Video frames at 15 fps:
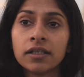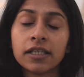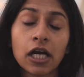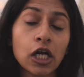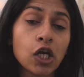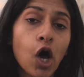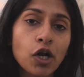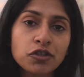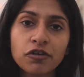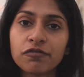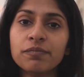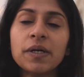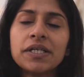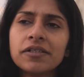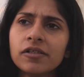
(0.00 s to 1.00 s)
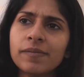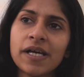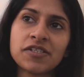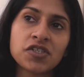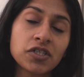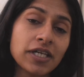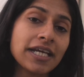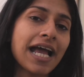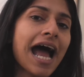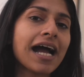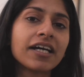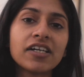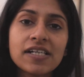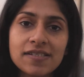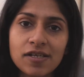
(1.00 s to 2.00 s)
There are a lot of middlemen. So take
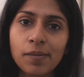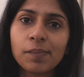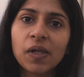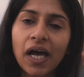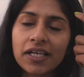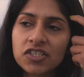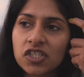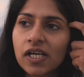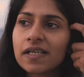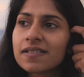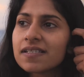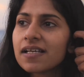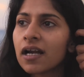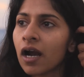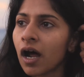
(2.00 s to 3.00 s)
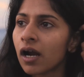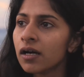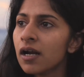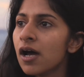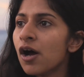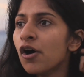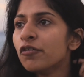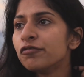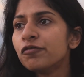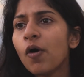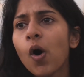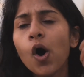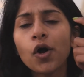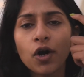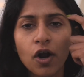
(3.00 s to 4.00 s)
agri supply chains. There are
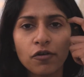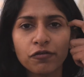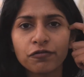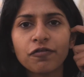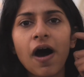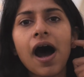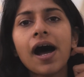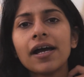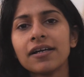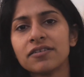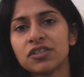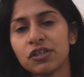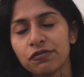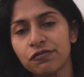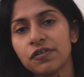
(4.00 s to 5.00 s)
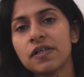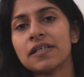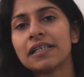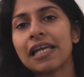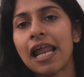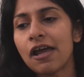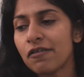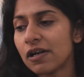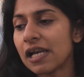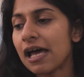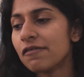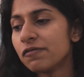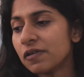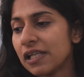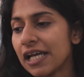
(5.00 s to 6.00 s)
4 or 5 different
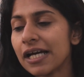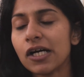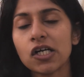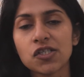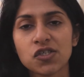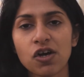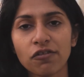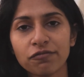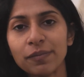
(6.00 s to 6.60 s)
layers of